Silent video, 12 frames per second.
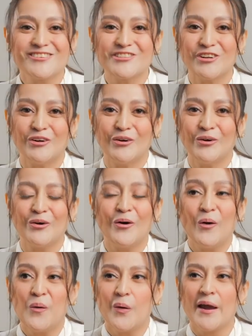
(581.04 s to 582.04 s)
So
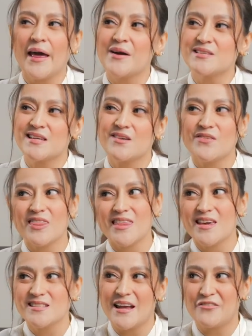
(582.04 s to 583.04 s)
when I was given
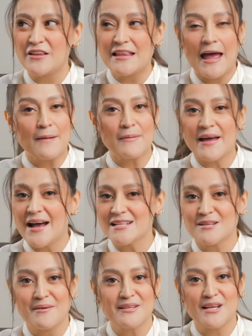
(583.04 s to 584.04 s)
this, every time I
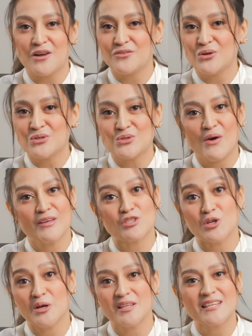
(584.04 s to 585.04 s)
ask myself those
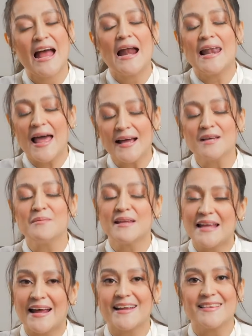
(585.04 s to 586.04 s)
questions, laging
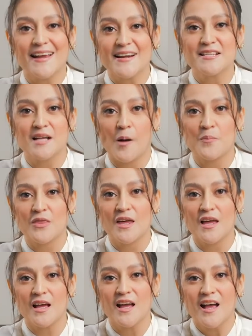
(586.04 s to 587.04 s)
may darating na
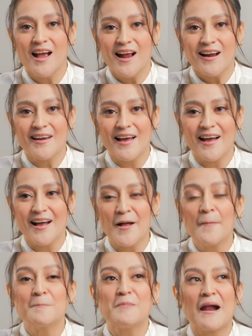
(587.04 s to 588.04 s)
something
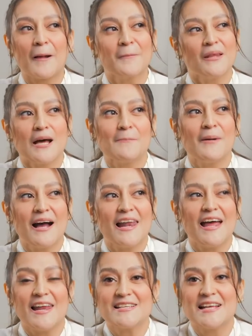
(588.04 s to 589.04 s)
na parang
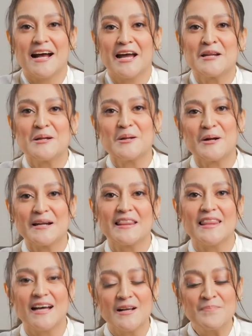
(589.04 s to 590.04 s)
pinapaalala sa akin ni
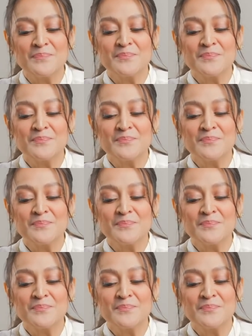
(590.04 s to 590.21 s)
Lord na